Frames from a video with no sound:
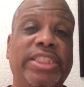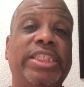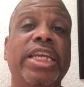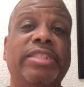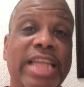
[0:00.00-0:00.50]

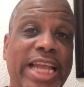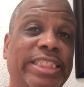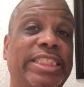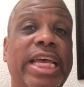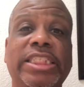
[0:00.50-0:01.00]
seems like
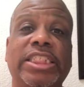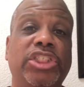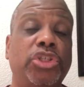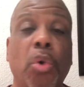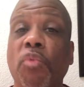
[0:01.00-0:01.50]
sex
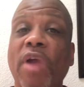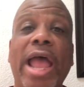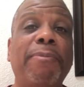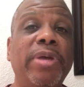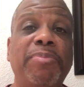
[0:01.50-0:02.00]
is so
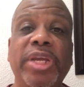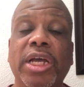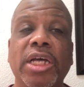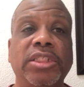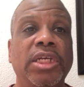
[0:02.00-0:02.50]
rapid,
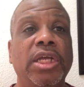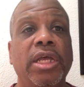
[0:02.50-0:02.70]
because